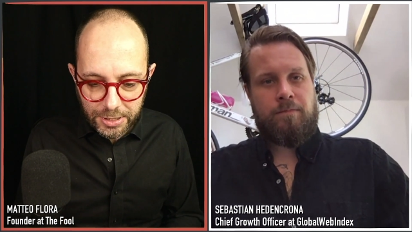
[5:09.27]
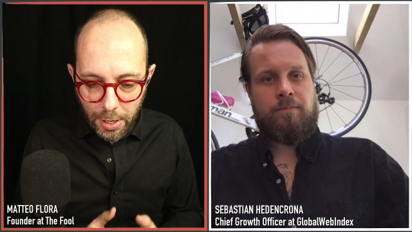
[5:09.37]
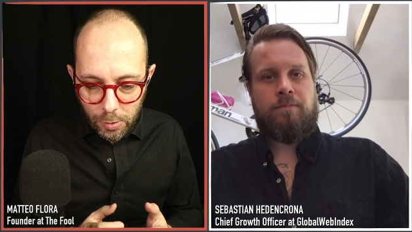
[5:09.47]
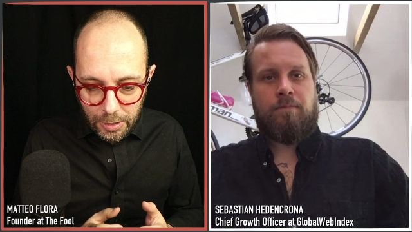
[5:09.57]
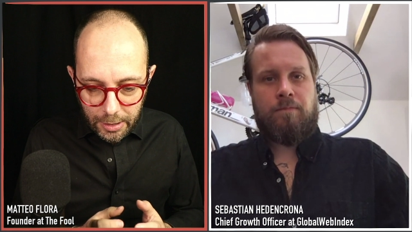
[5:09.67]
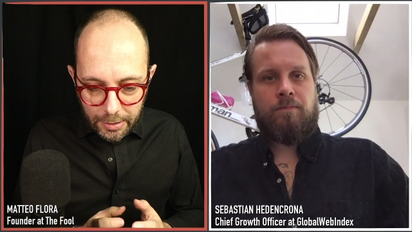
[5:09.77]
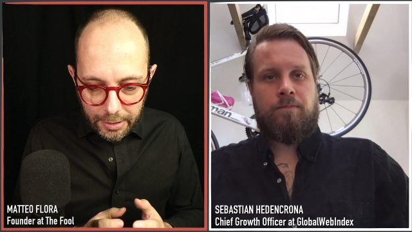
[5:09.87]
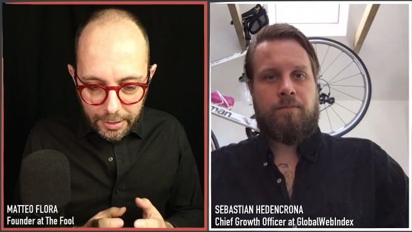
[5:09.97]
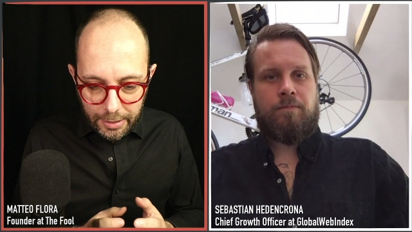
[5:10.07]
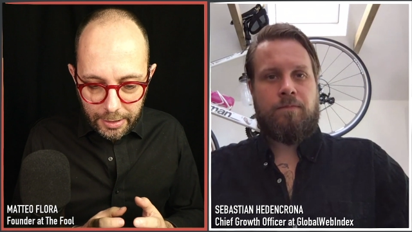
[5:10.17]
Speaker 1: So
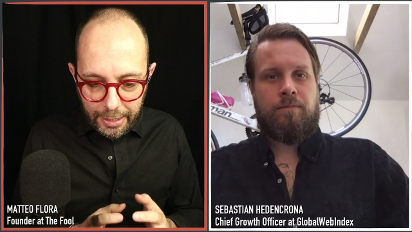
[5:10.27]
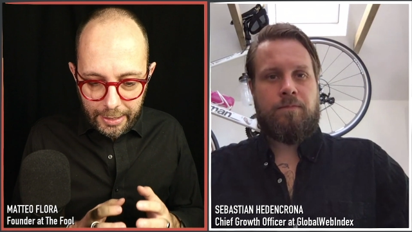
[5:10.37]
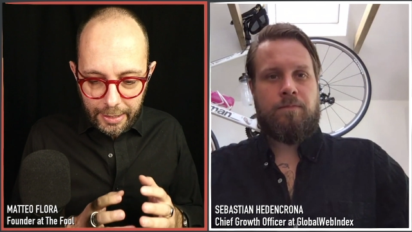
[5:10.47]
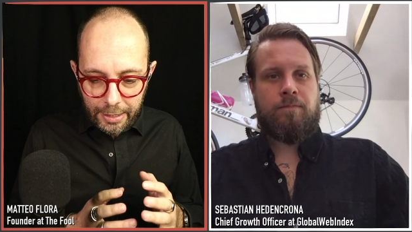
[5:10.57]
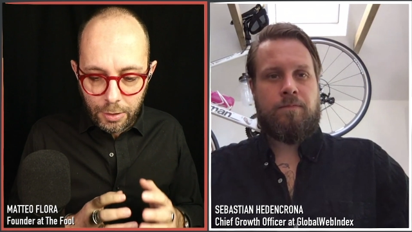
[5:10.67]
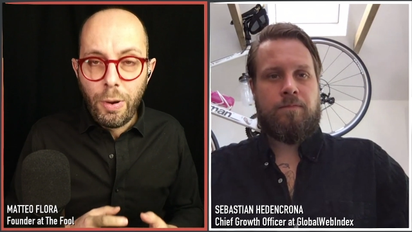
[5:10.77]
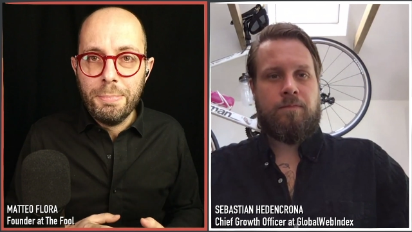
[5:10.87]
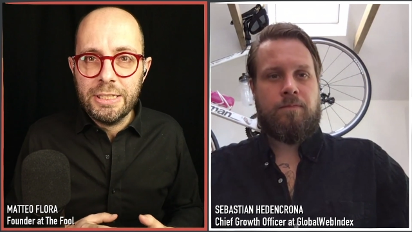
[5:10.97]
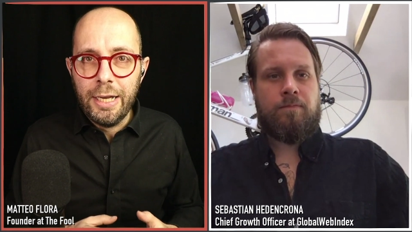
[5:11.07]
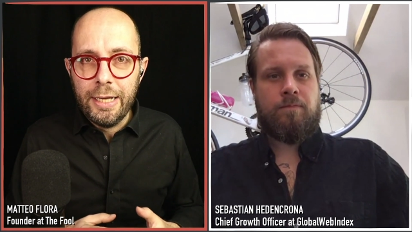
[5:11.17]
in the
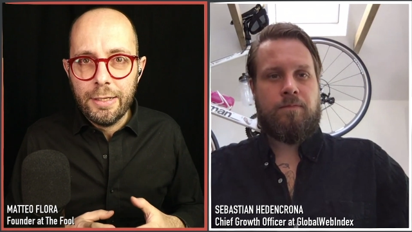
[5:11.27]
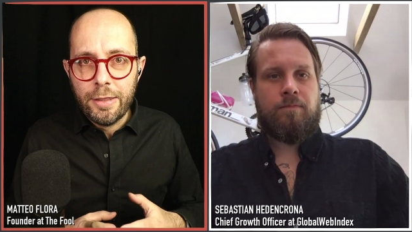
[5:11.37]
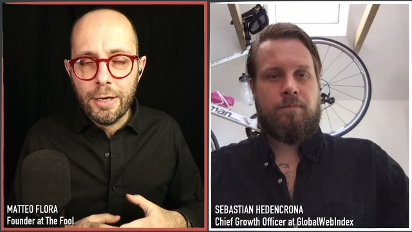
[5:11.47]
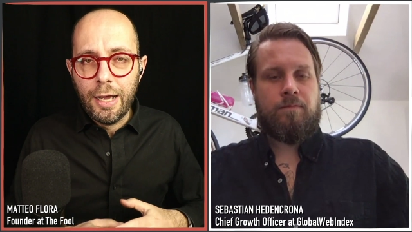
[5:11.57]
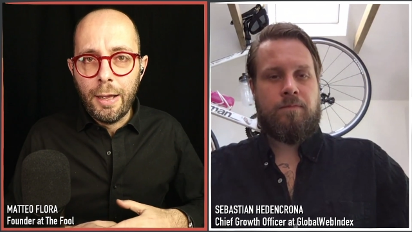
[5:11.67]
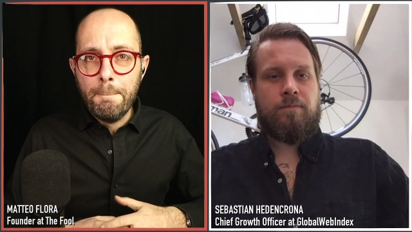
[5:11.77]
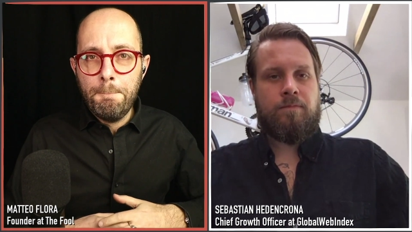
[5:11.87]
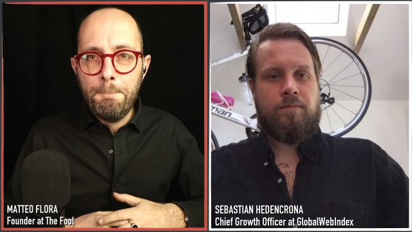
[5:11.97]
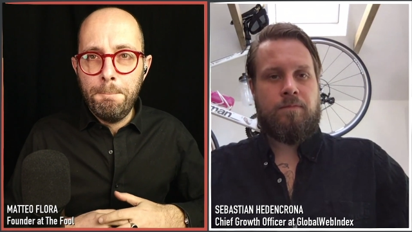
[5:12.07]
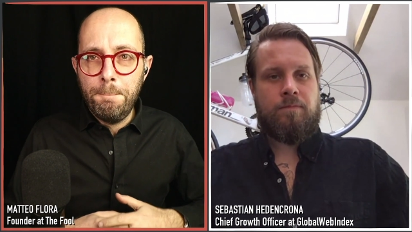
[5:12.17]
website, there are a
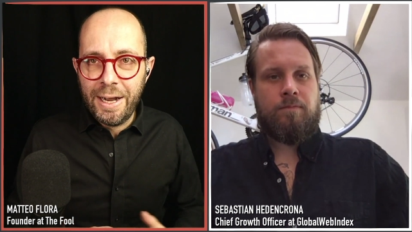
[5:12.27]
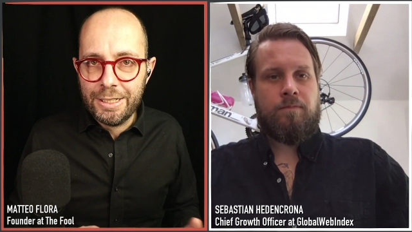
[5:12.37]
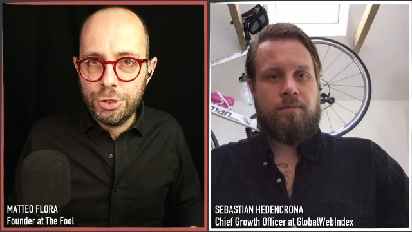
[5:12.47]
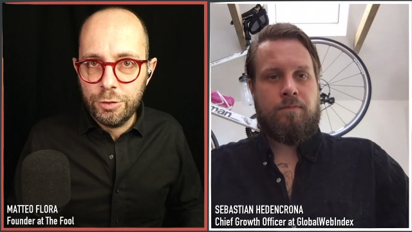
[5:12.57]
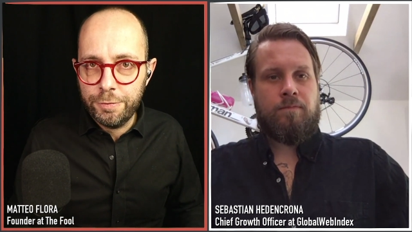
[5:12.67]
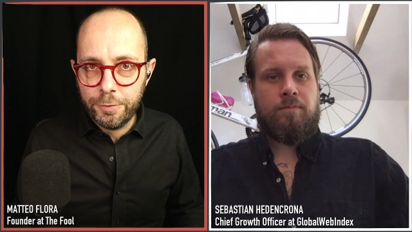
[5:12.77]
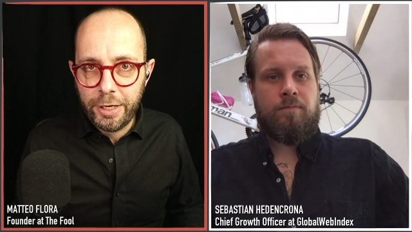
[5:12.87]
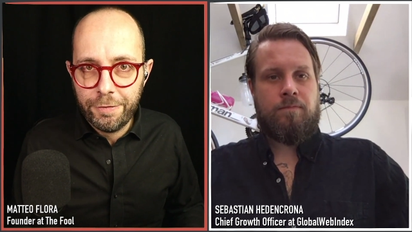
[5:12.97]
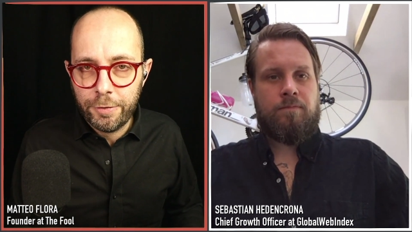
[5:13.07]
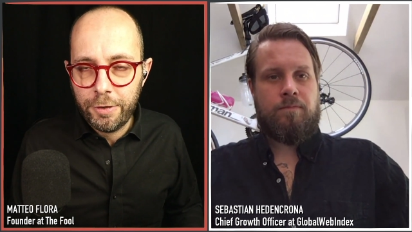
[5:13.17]
bunch of
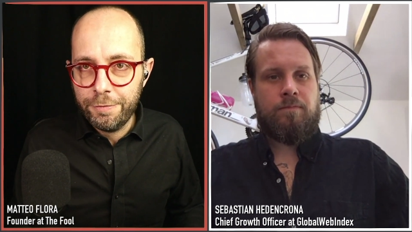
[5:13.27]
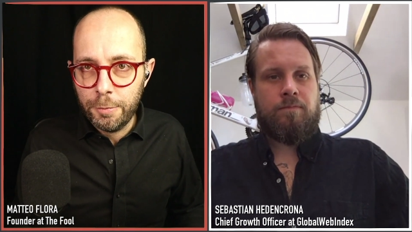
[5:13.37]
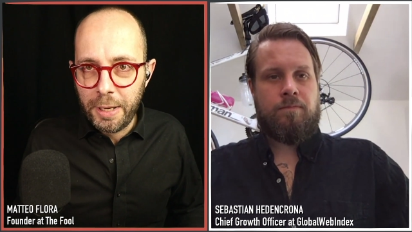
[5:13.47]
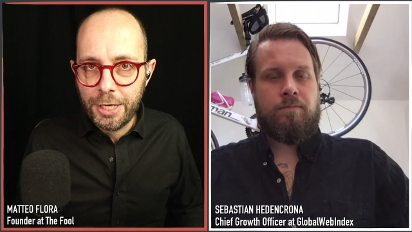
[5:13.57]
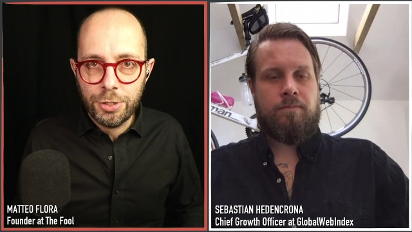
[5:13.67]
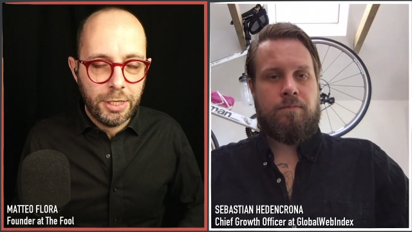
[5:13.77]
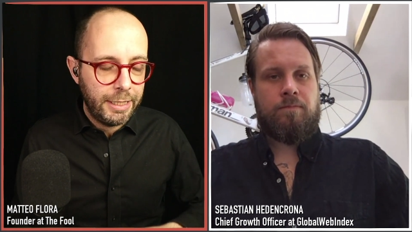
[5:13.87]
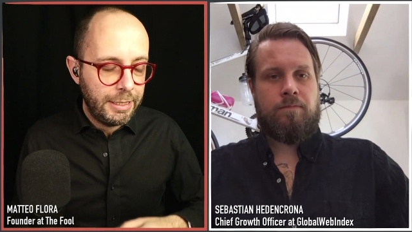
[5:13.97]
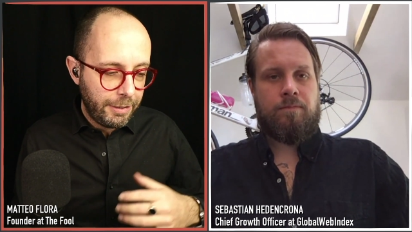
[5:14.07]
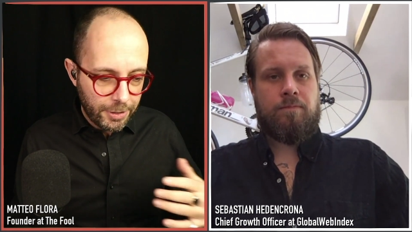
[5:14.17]
free information. There
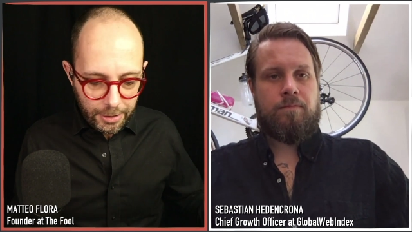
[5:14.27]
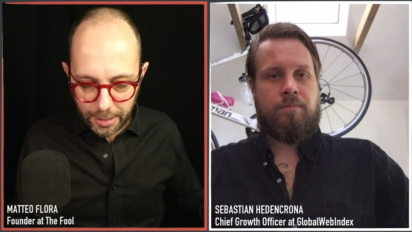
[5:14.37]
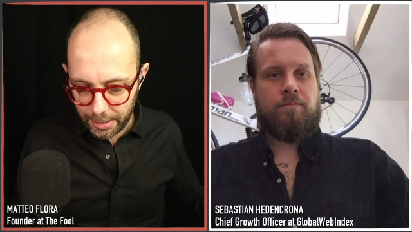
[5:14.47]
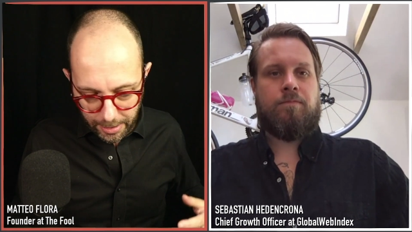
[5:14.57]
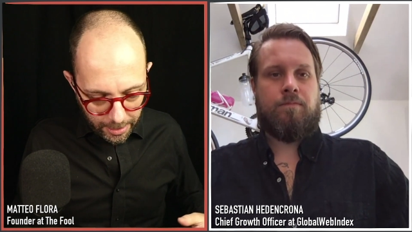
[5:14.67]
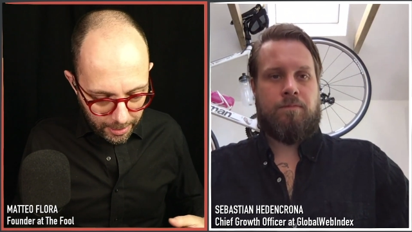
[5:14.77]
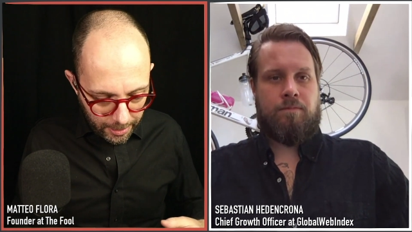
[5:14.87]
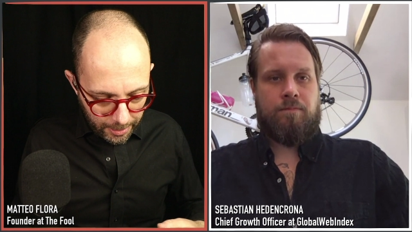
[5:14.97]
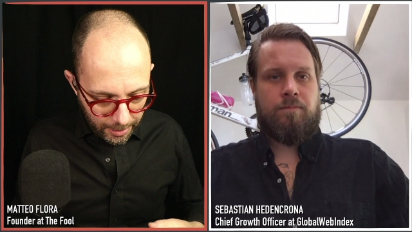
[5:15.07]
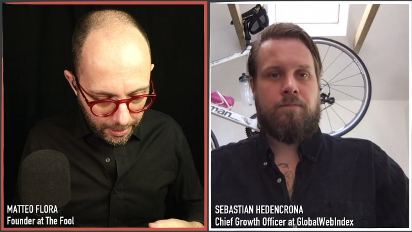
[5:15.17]
is even
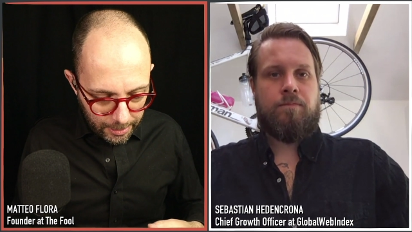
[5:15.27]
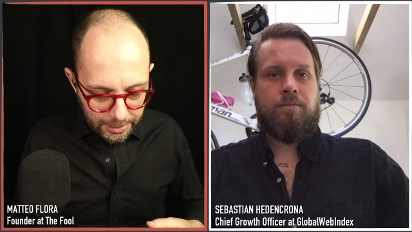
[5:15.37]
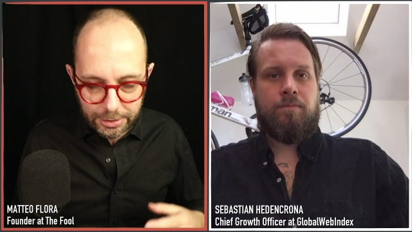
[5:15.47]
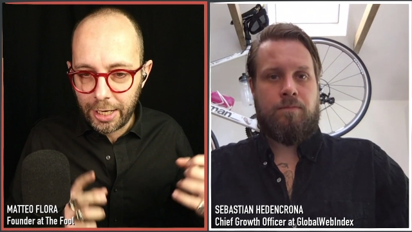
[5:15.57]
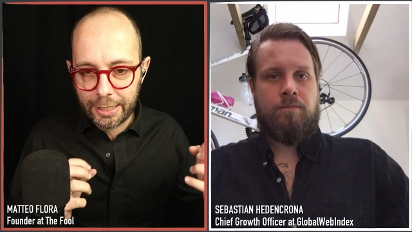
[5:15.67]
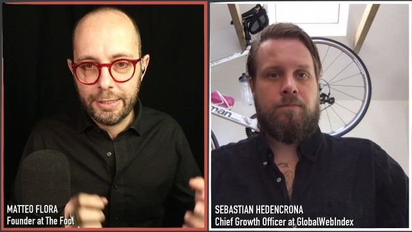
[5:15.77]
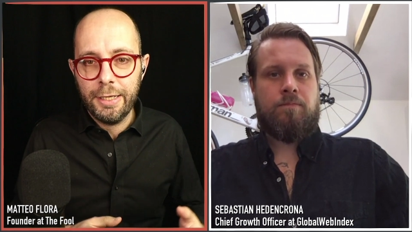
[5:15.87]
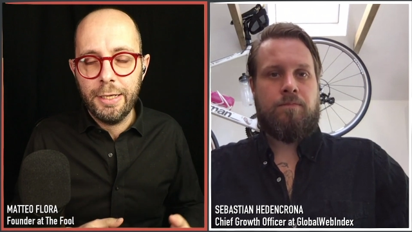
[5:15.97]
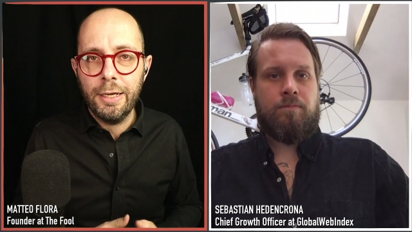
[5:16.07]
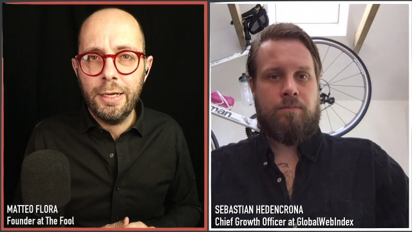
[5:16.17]
a
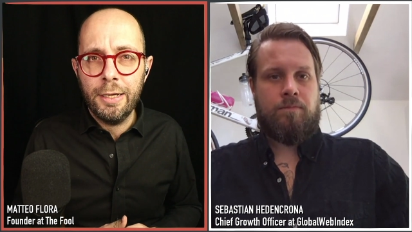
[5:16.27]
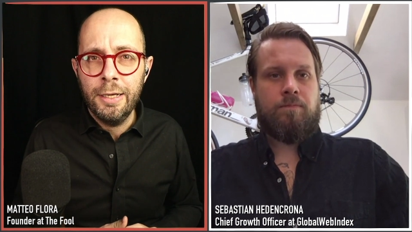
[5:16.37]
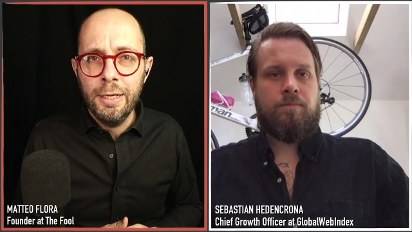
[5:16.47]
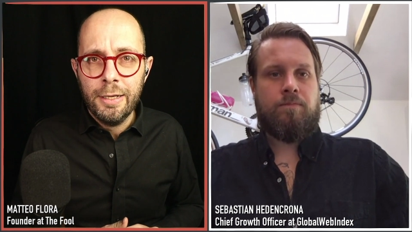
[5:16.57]
starting a